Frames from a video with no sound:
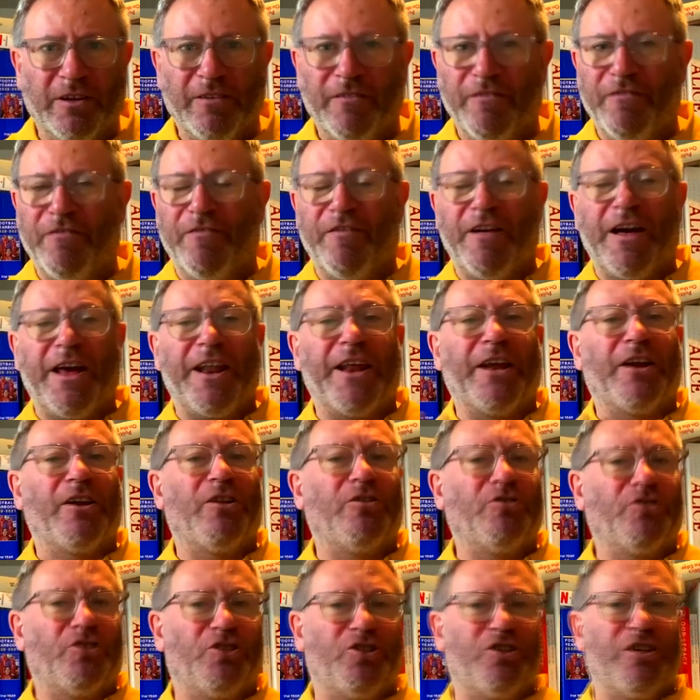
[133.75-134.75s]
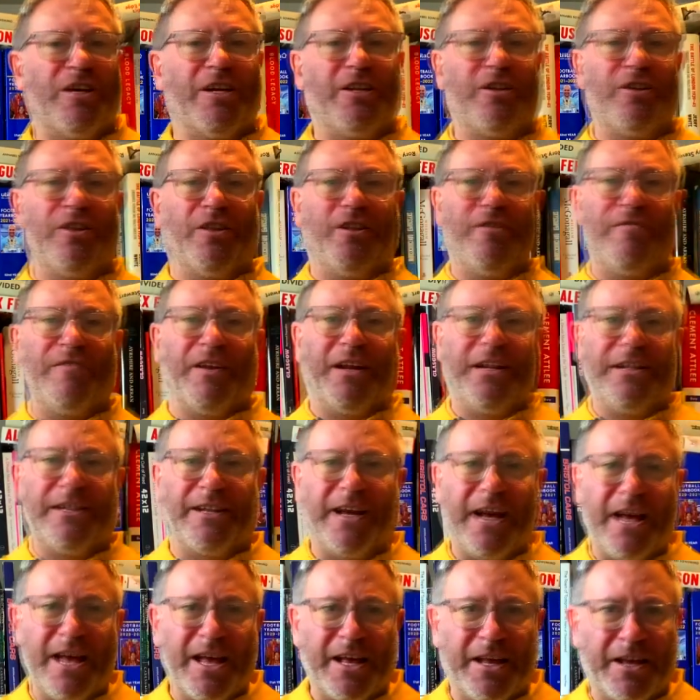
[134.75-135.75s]
Very little shading in the Venn
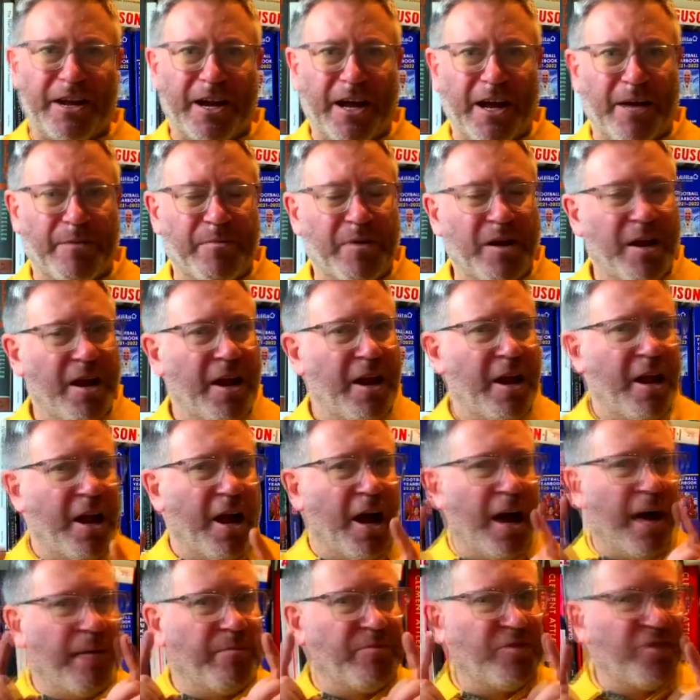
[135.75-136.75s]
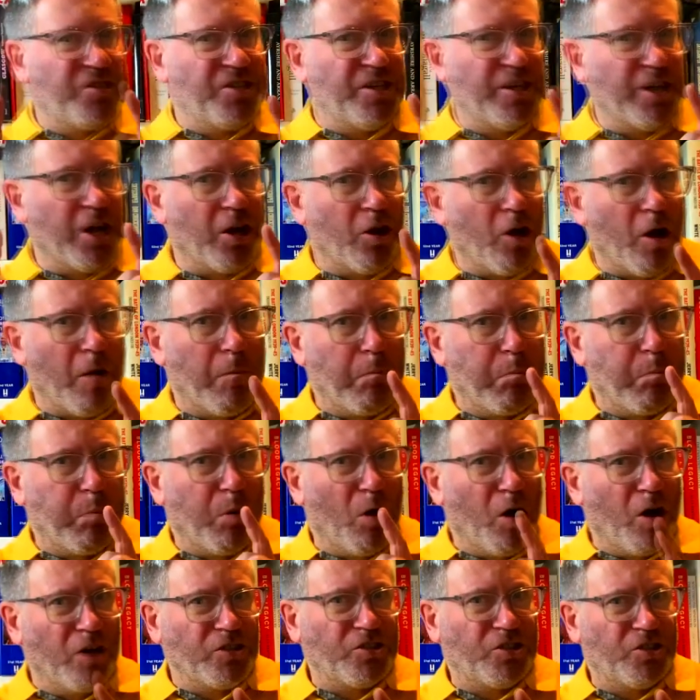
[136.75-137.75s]
diagram. I'm seeing a lot of
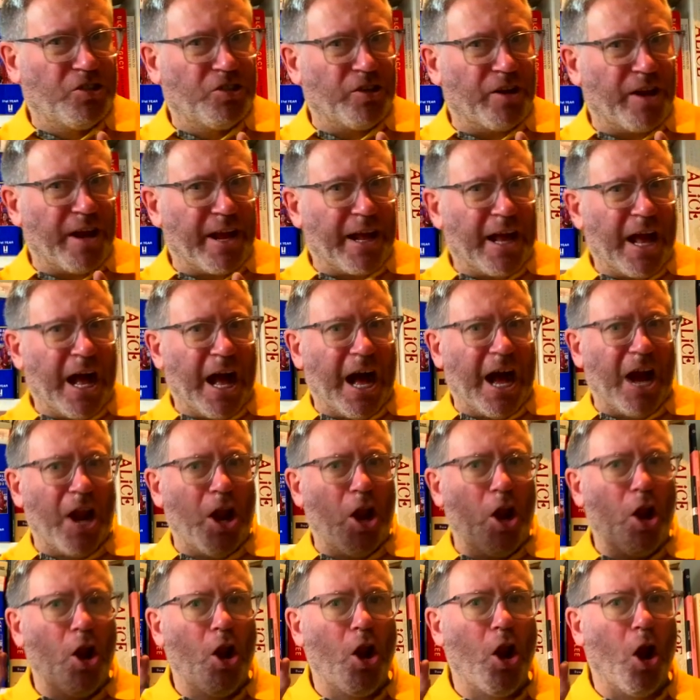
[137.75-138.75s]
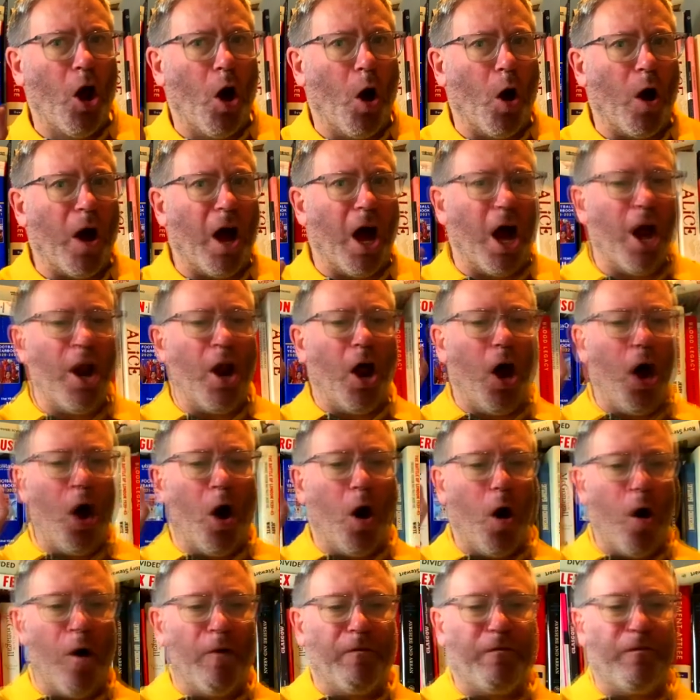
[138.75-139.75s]
posturing and not an
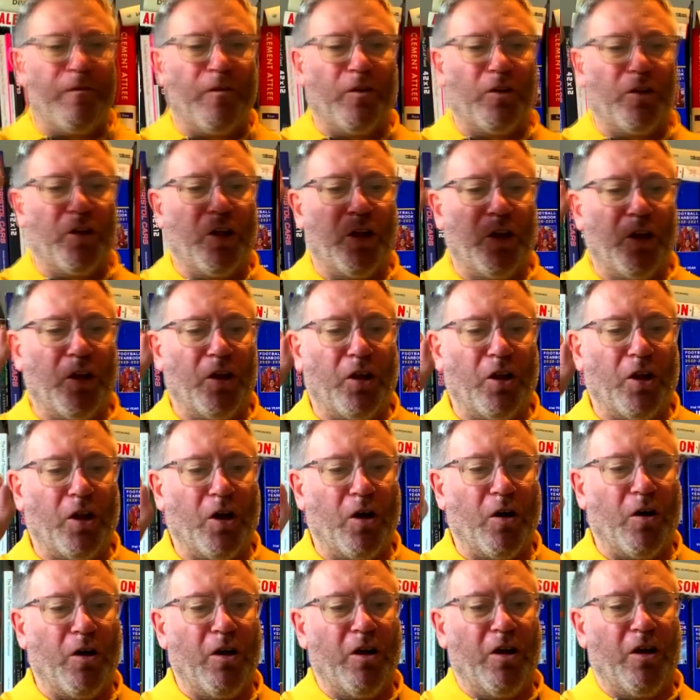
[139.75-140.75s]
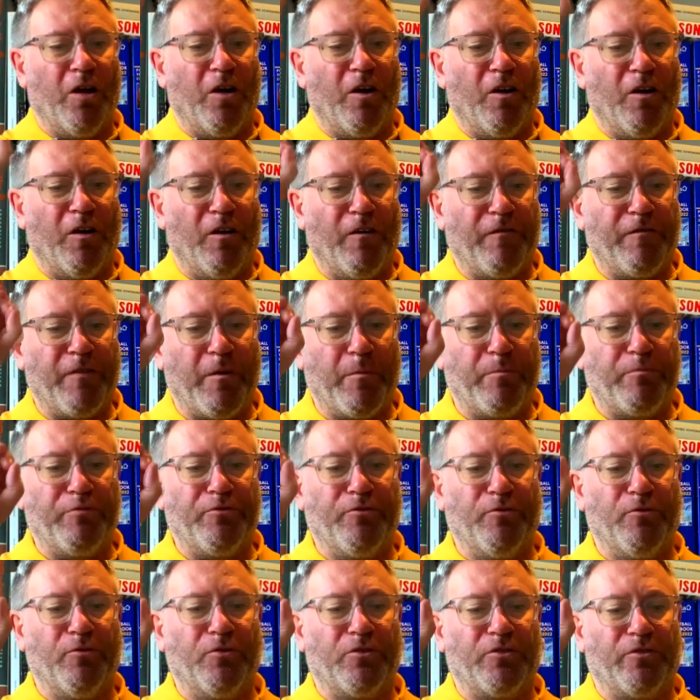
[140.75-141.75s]
awful lot of
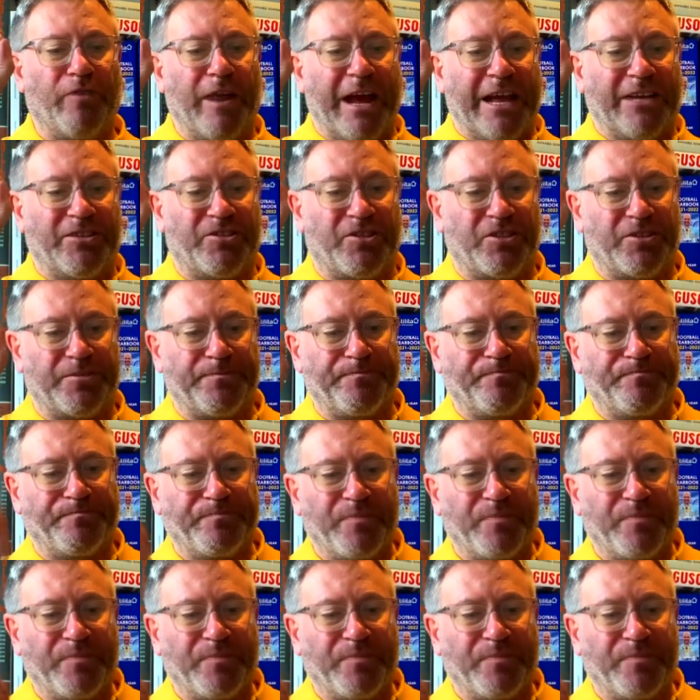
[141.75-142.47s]
progress.